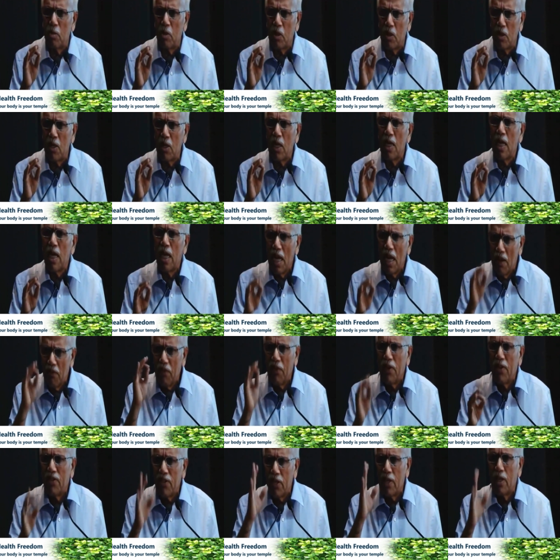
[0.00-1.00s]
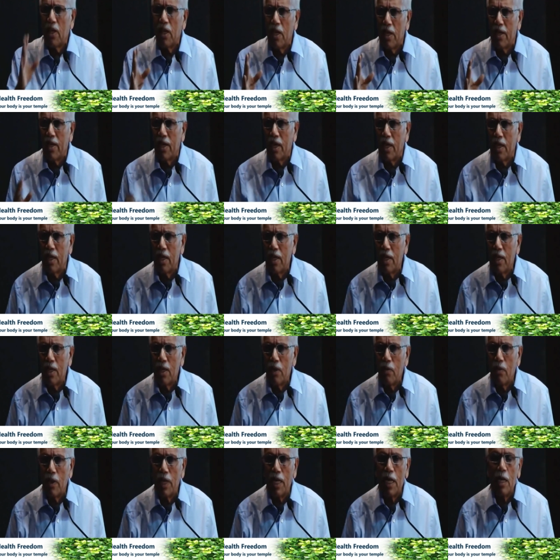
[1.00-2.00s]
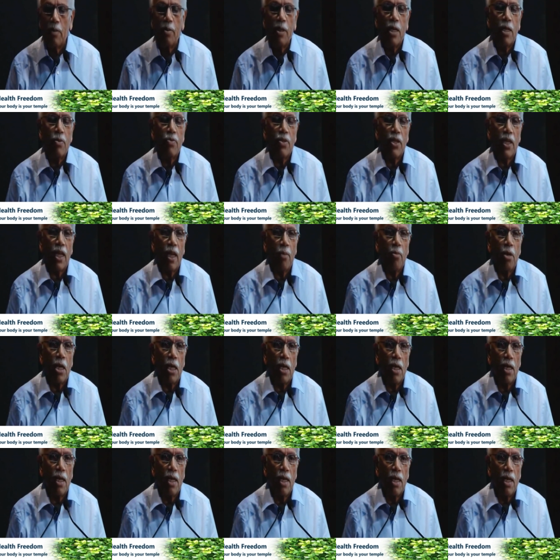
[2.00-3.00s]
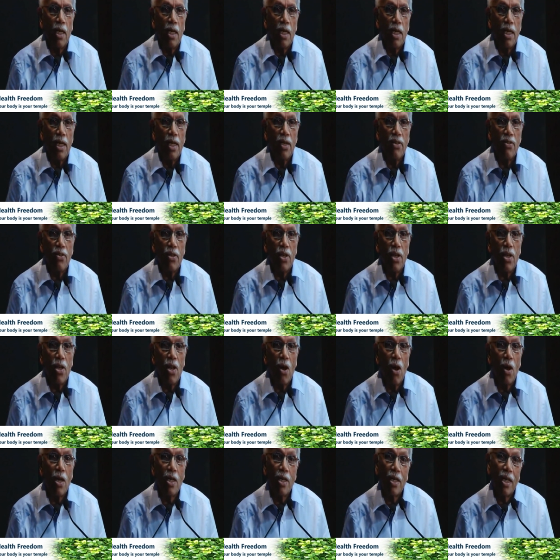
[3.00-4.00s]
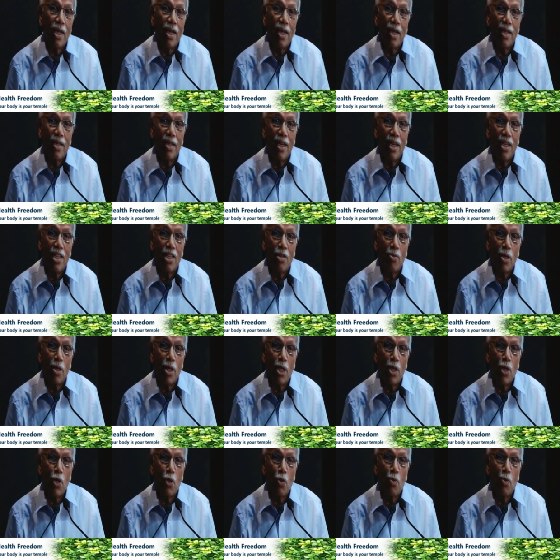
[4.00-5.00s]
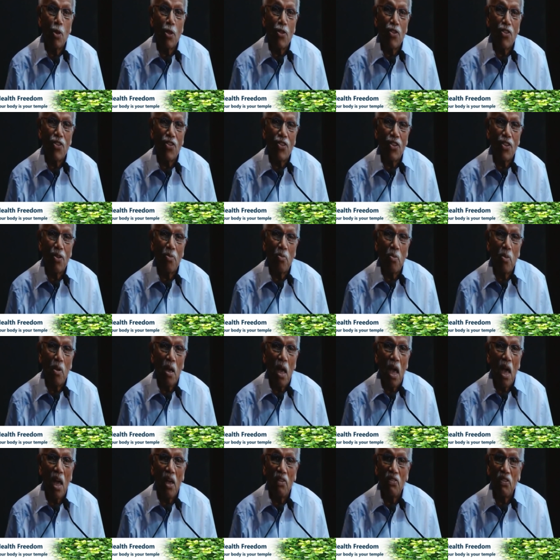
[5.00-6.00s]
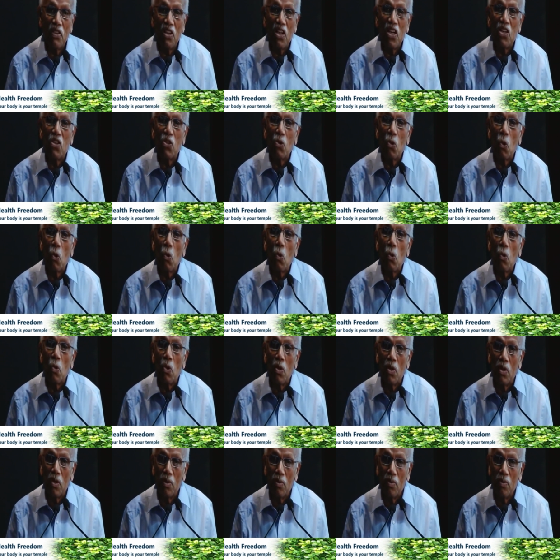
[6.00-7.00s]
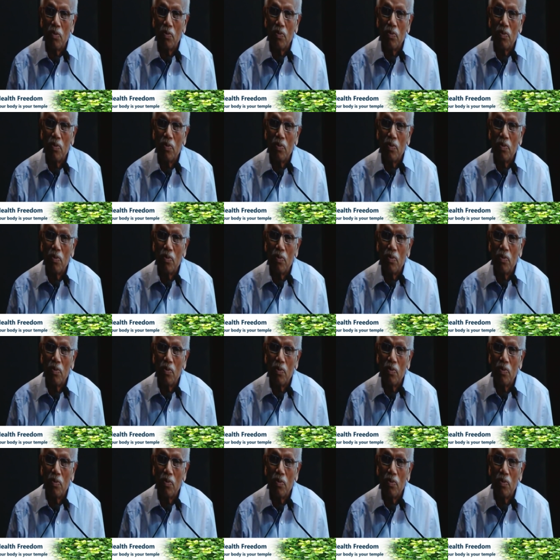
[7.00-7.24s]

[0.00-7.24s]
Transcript: because every single drug, when it becomes a chemical, is not recognized by the human system as its own.